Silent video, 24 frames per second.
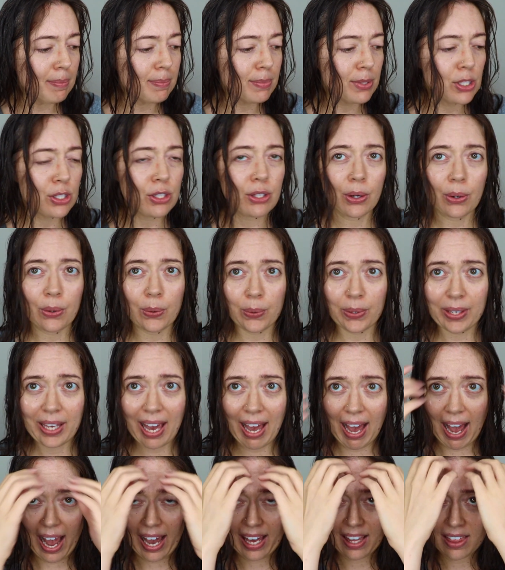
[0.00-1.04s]
So
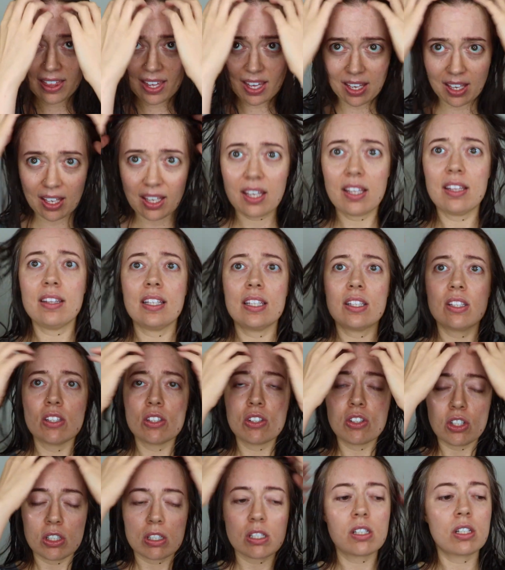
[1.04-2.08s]
yeah, I think let's
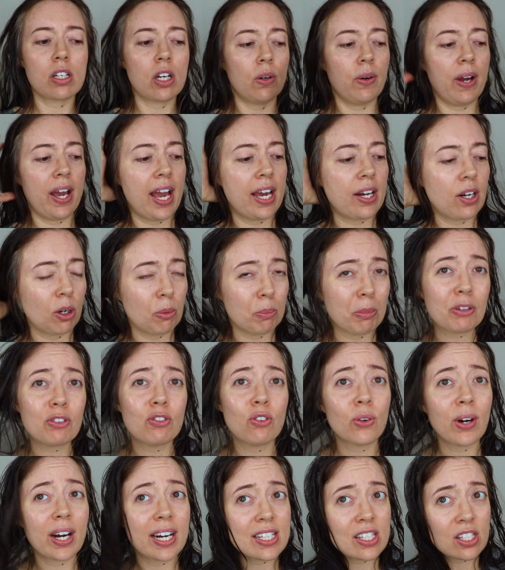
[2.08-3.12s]
just go ahead, or
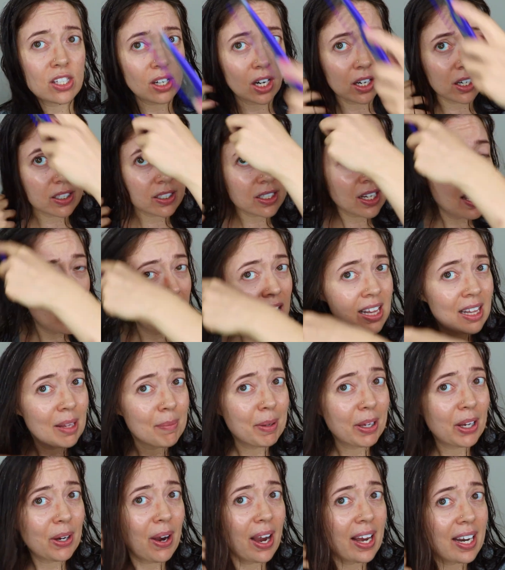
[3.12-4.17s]
before I start, let
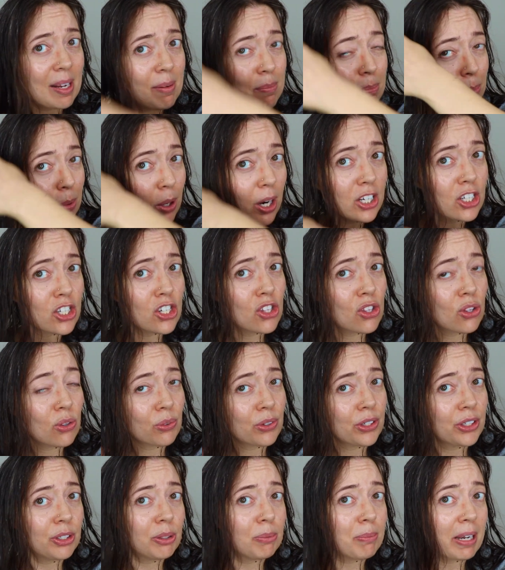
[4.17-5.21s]
me go ahead and brush
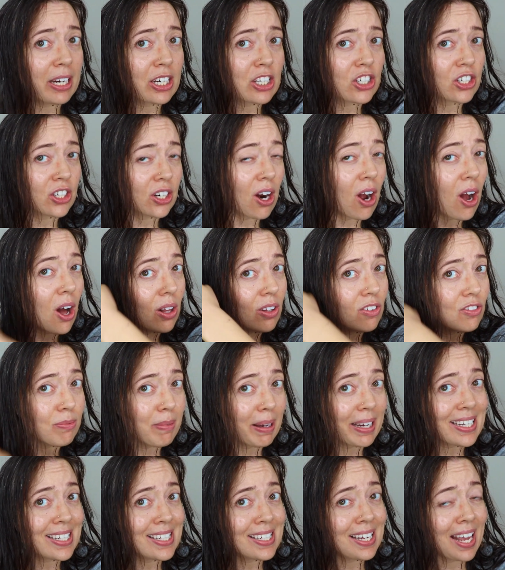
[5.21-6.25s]
through, make sure all of
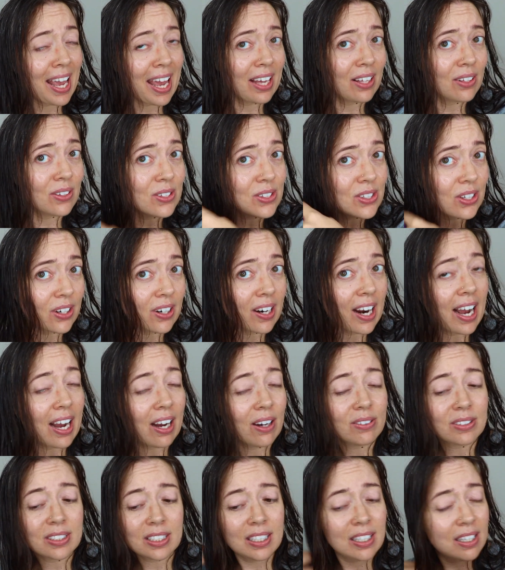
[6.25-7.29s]
my tangles are
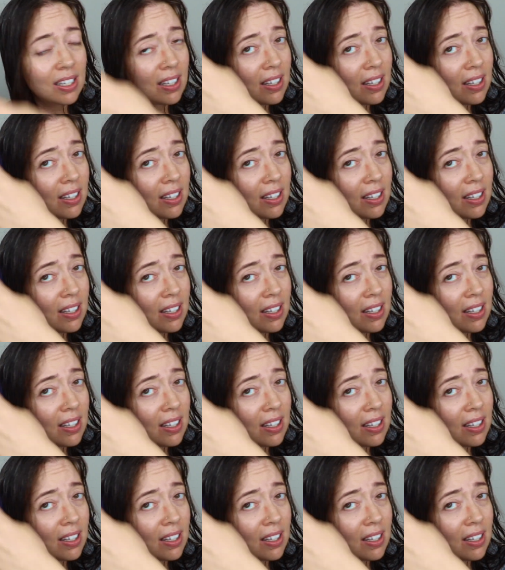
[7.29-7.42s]
out.